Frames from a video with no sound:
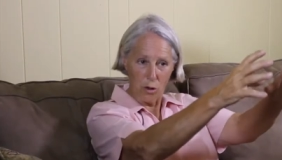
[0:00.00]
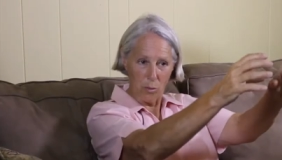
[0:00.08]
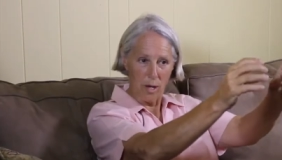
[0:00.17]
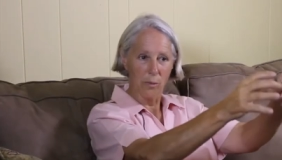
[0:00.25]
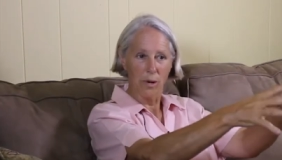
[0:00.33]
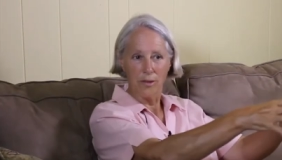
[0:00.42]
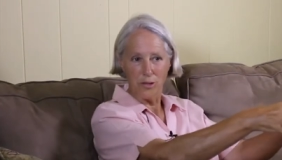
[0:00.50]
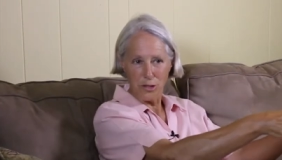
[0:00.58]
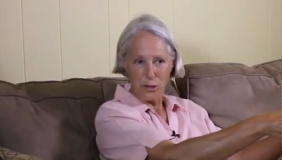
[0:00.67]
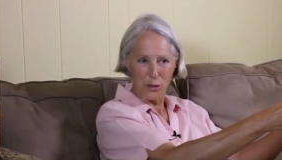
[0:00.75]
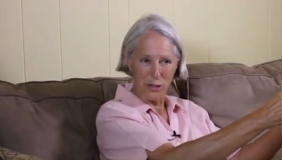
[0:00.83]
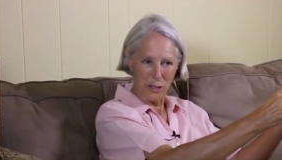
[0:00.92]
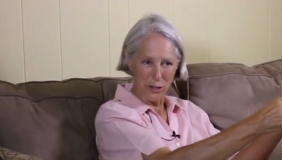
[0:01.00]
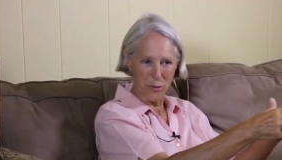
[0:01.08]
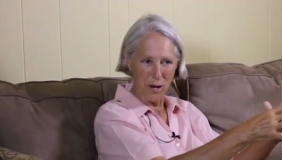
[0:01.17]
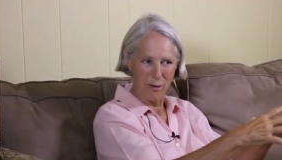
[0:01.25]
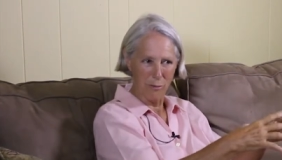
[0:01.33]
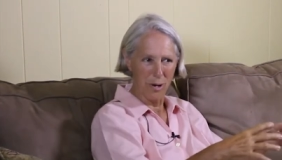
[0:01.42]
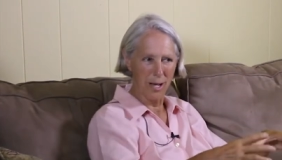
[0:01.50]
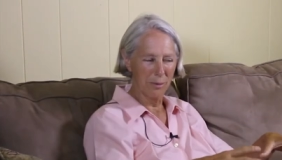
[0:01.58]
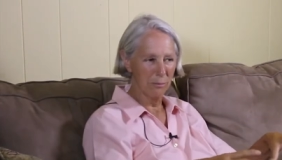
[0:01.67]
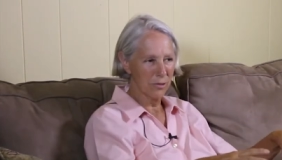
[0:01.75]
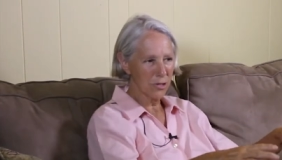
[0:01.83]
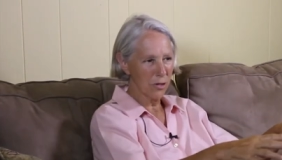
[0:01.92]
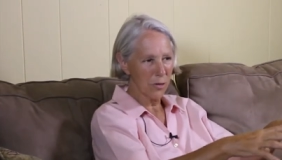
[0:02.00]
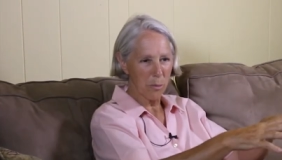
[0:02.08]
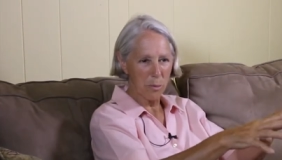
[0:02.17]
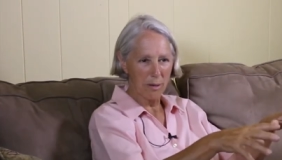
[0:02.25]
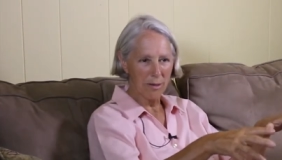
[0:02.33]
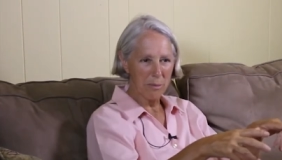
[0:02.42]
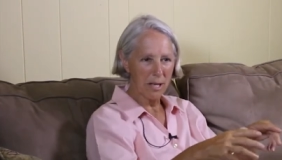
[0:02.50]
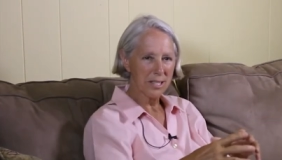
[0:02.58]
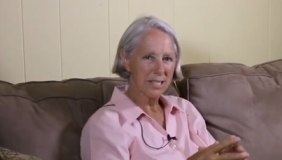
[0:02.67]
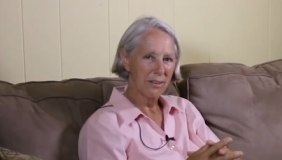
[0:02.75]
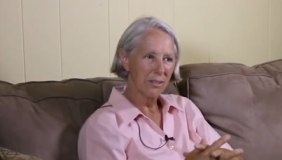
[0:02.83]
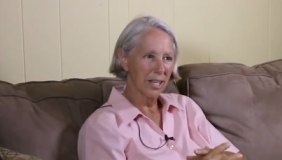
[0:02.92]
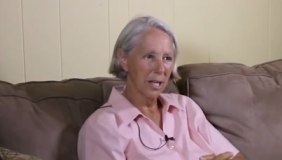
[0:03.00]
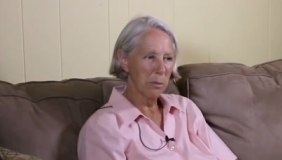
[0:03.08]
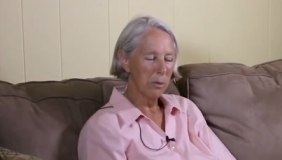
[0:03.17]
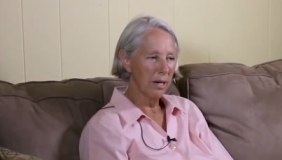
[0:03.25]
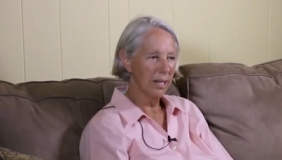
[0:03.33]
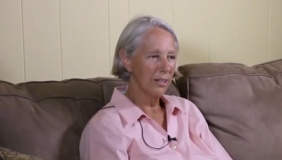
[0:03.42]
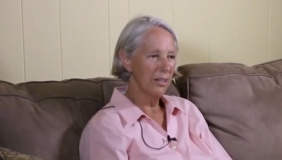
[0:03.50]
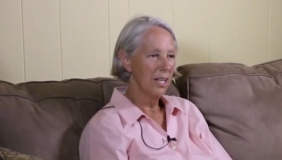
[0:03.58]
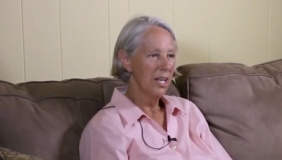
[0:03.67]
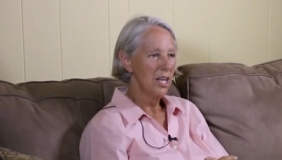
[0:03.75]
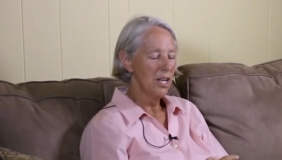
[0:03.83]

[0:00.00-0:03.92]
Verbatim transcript: the way around the circular driveway. So there are probably about seven in a pile.